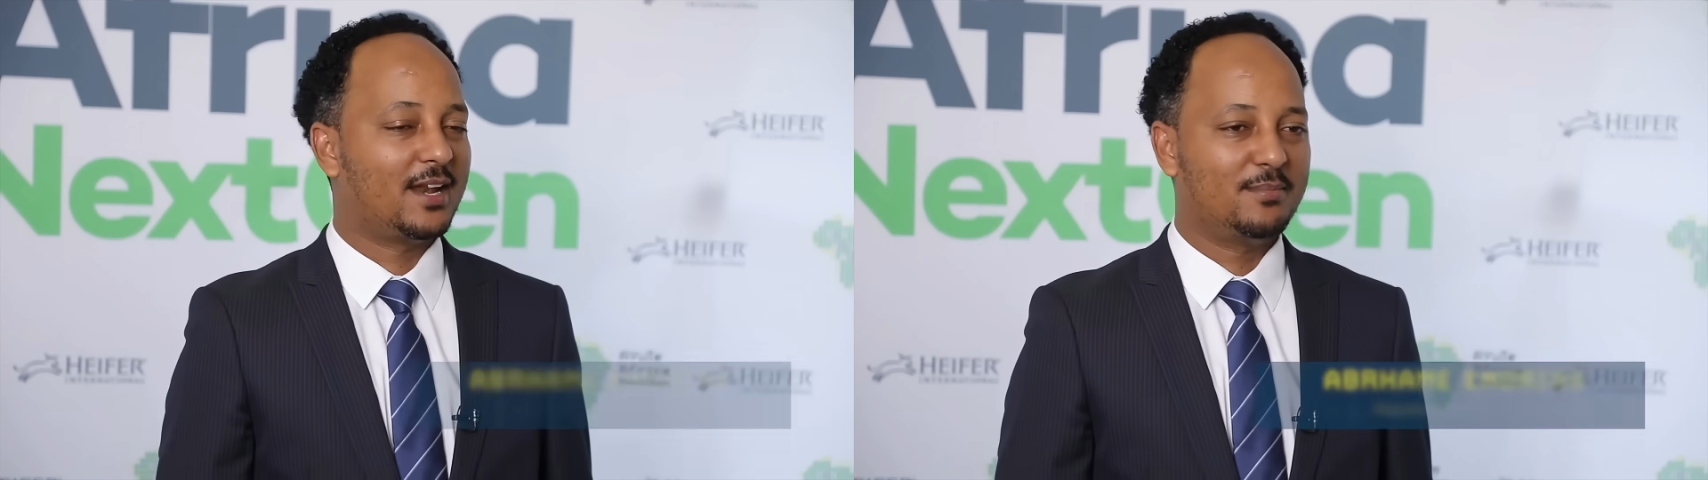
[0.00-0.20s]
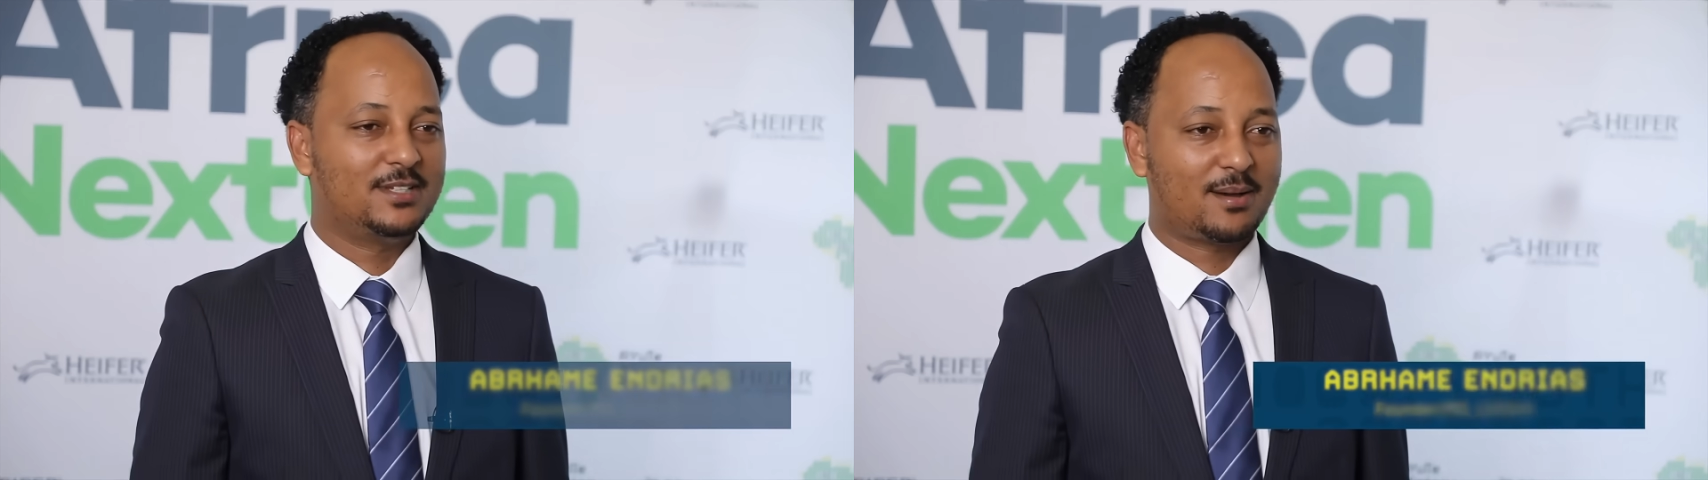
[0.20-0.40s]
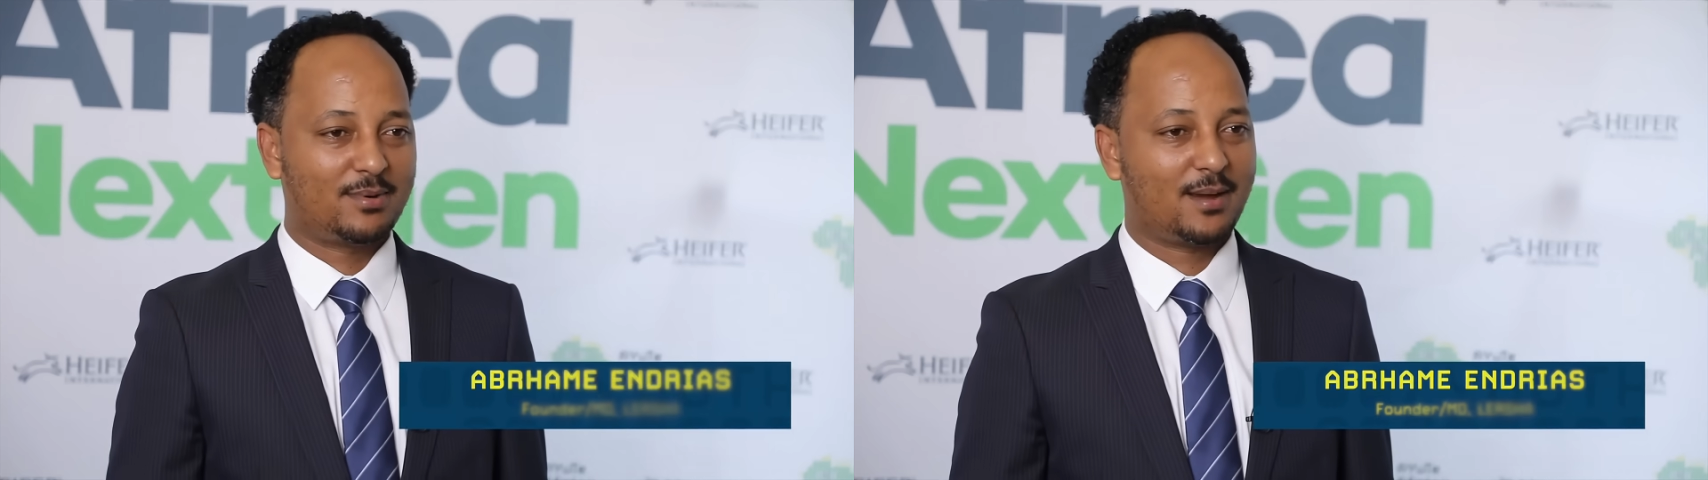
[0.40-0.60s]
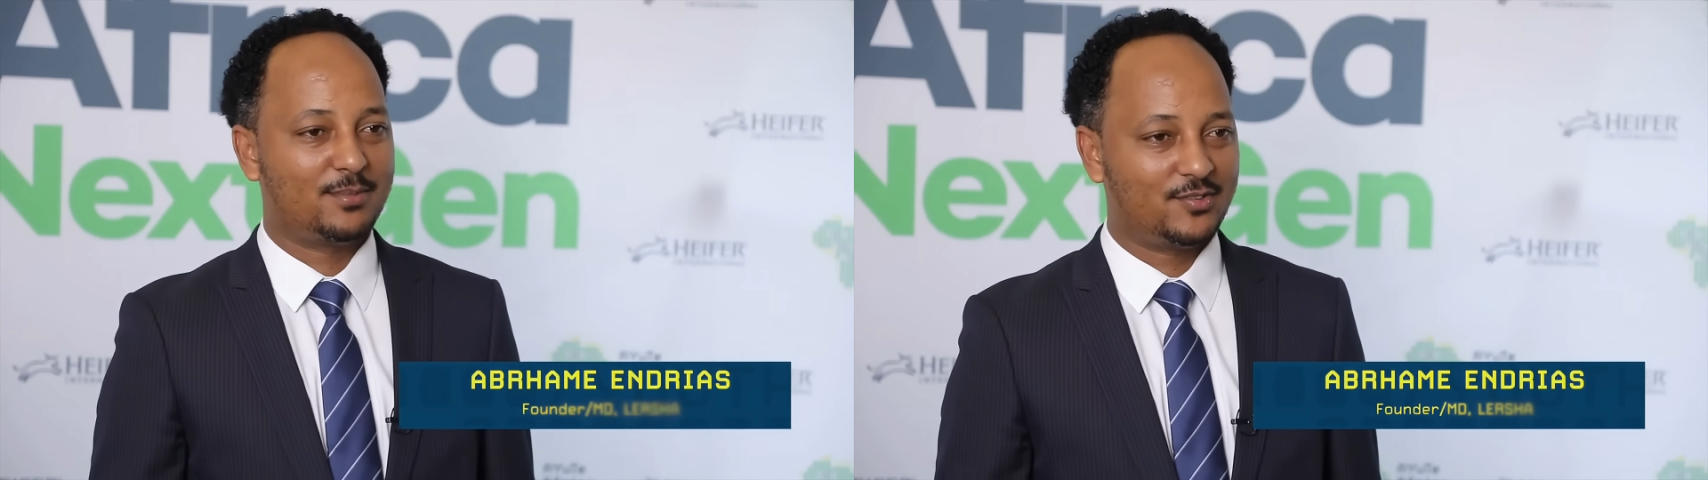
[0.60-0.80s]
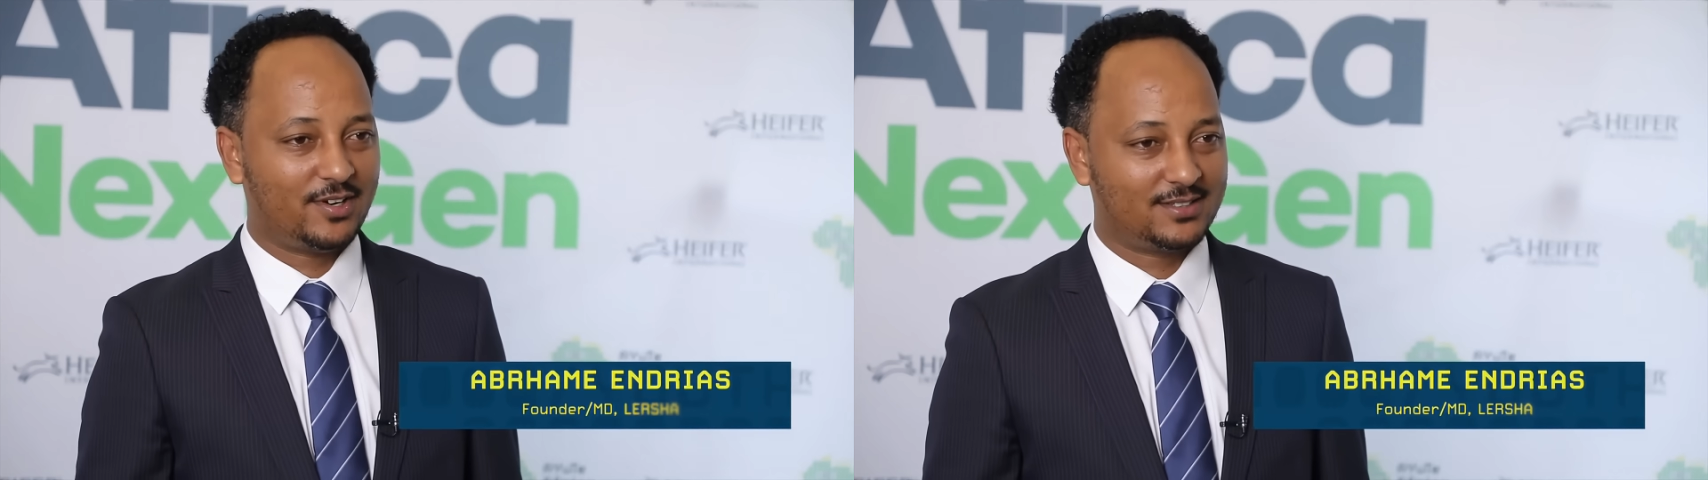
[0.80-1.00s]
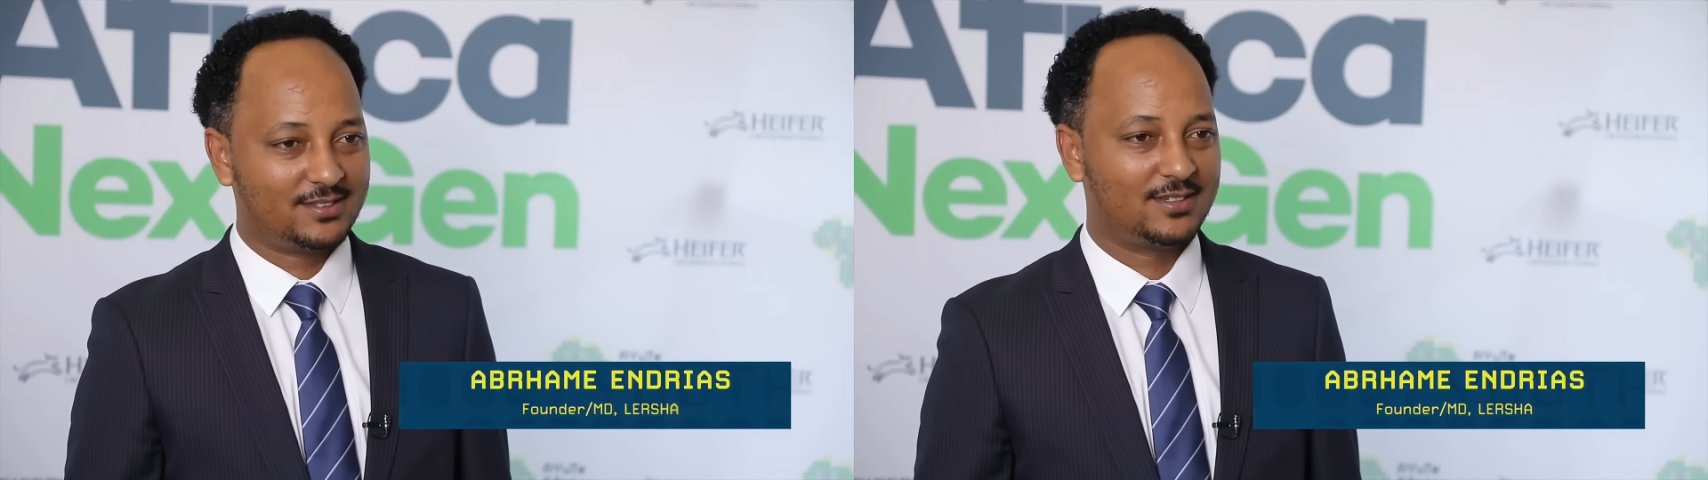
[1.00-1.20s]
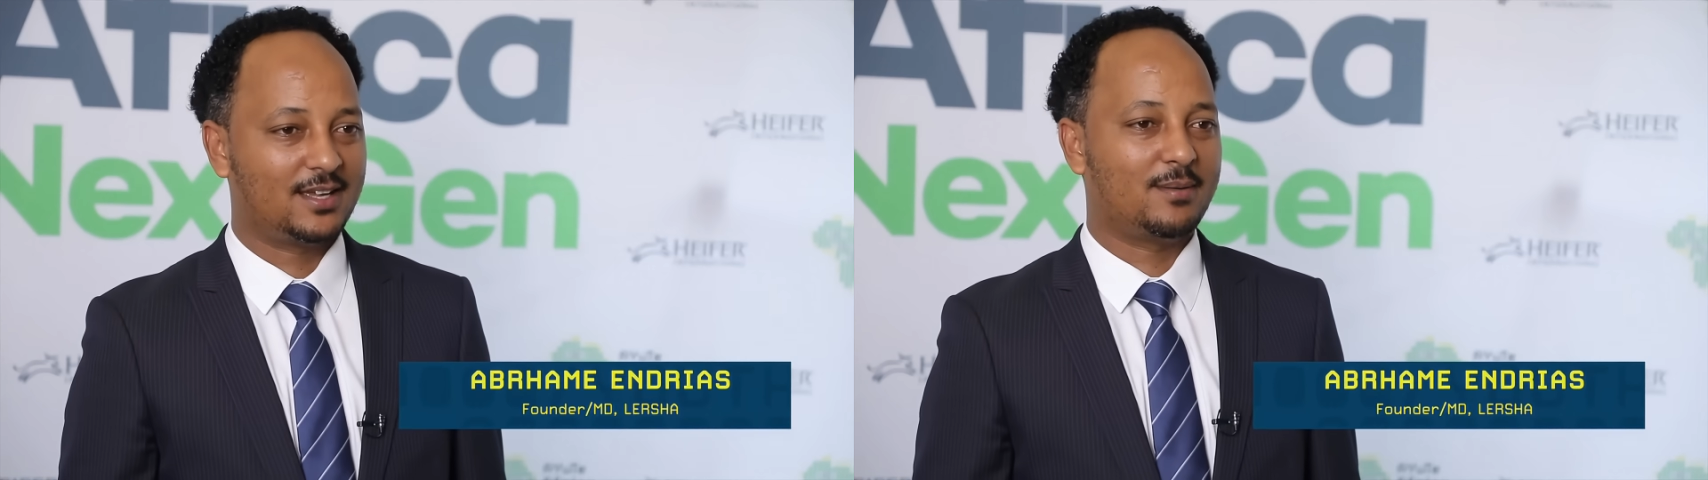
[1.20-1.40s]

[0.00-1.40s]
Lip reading: name is Abrahame, Endrias.